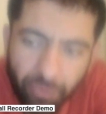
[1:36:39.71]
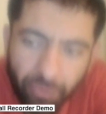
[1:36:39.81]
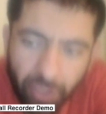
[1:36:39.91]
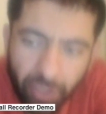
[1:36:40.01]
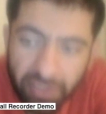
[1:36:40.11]

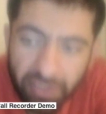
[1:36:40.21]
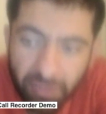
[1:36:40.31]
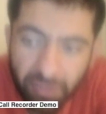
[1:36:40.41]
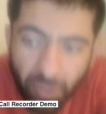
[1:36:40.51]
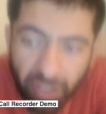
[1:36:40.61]

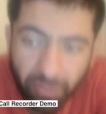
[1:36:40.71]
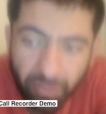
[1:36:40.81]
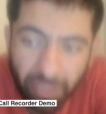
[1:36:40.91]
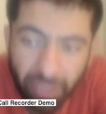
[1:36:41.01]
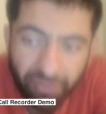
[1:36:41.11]
one of the
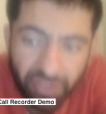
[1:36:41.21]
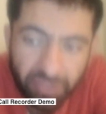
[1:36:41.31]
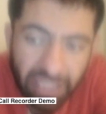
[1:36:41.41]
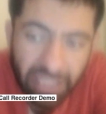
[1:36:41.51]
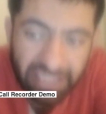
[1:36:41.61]
benefits,
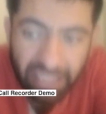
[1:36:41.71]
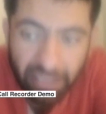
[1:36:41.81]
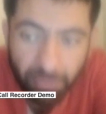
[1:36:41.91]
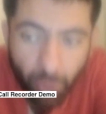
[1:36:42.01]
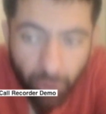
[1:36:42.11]
many
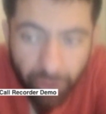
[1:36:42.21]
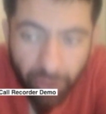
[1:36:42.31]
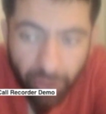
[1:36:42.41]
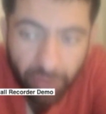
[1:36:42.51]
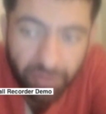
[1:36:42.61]
say that more
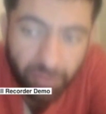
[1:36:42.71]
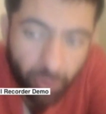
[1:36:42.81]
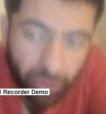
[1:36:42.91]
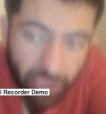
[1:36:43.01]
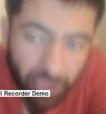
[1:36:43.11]
girls or
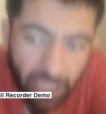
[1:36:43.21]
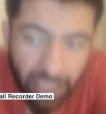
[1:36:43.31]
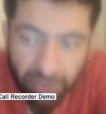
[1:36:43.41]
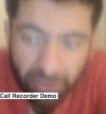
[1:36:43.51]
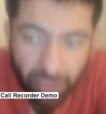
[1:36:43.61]
more
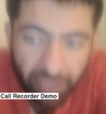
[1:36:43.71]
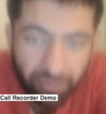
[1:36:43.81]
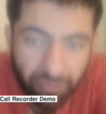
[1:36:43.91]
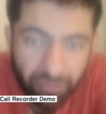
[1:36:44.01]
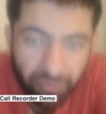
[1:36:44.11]
guys or
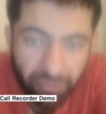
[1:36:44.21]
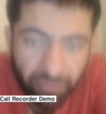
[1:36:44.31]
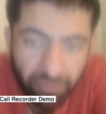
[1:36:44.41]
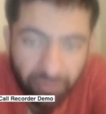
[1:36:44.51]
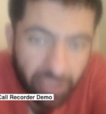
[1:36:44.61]
whatever
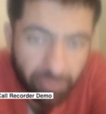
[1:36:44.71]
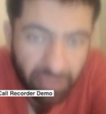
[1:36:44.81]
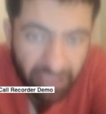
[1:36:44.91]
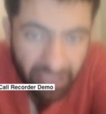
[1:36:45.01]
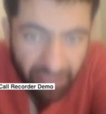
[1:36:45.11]
look at
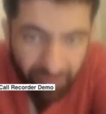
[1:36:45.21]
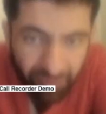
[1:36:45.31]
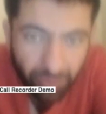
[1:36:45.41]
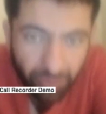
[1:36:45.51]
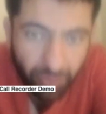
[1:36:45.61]
me than
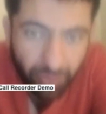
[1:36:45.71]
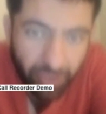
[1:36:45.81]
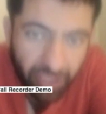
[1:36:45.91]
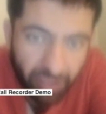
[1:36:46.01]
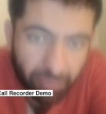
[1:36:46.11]
ever or
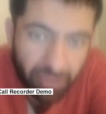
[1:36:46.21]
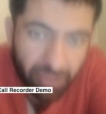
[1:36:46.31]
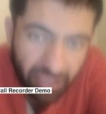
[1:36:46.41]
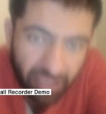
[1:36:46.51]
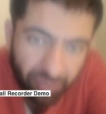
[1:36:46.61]
hit on me
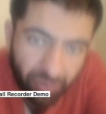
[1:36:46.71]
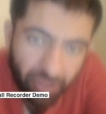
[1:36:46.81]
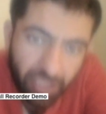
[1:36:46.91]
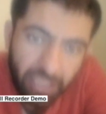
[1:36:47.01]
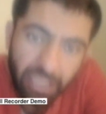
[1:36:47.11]
than ever.